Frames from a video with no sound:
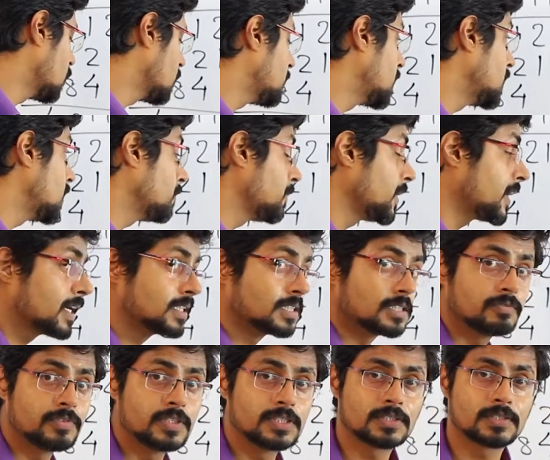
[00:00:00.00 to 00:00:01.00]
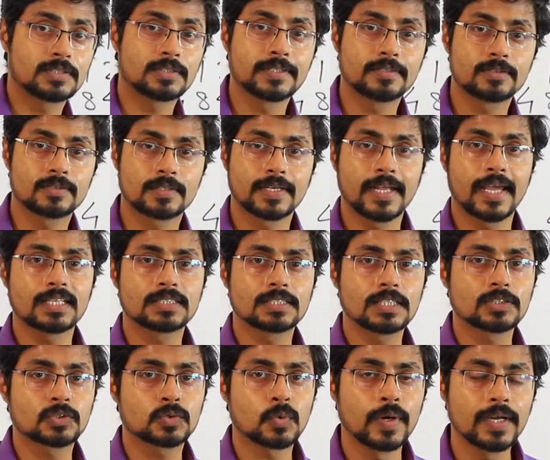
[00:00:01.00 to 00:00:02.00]
a multiplication which takes
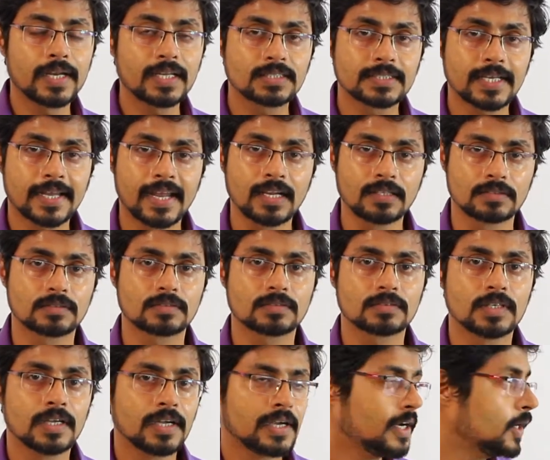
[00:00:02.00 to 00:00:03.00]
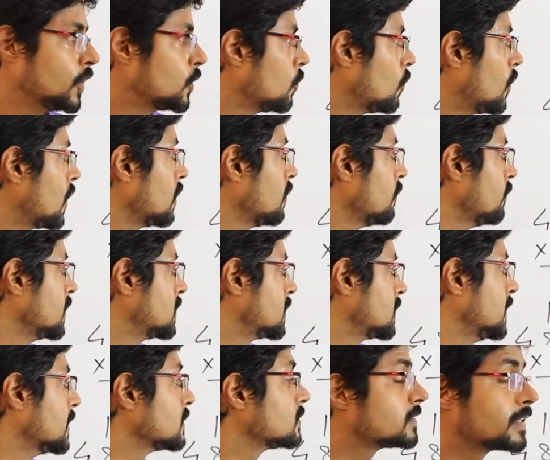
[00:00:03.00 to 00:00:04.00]
us 20 seconds into one which
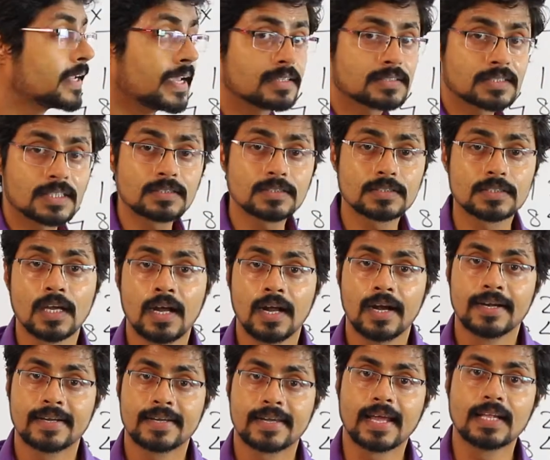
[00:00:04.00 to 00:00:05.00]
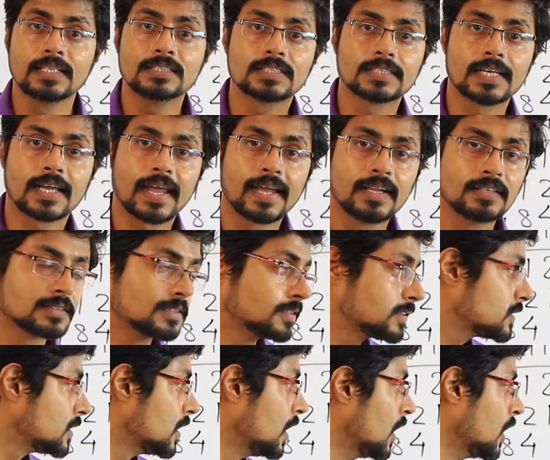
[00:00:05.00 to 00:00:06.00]
just takes us 10 seconds.
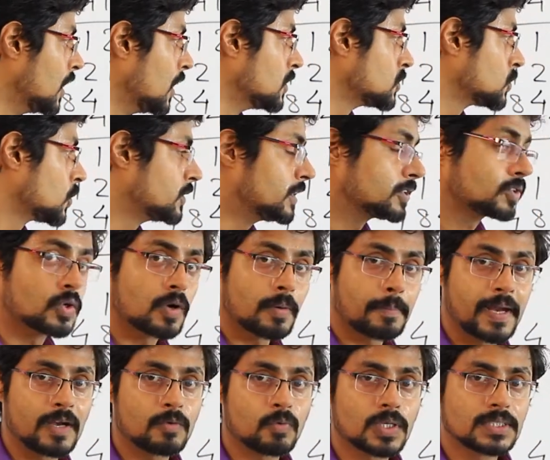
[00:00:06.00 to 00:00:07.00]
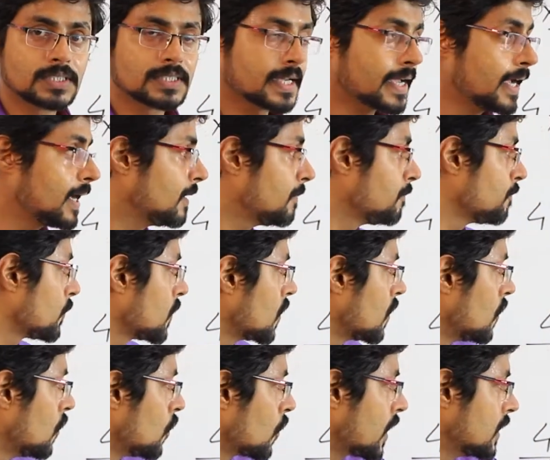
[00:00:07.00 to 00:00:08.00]
So just to repeat once again,
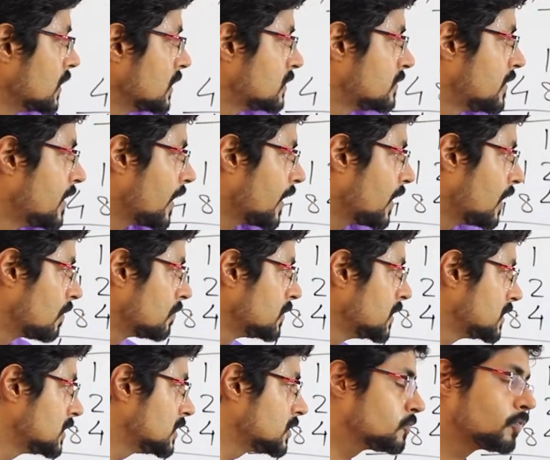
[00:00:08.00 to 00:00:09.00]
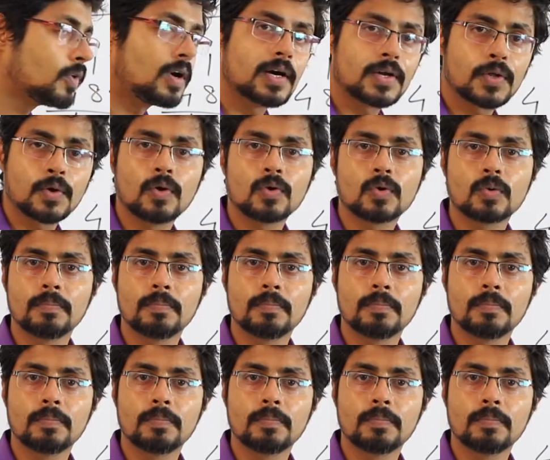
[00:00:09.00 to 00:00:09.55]
look at this diagram. This is what you have to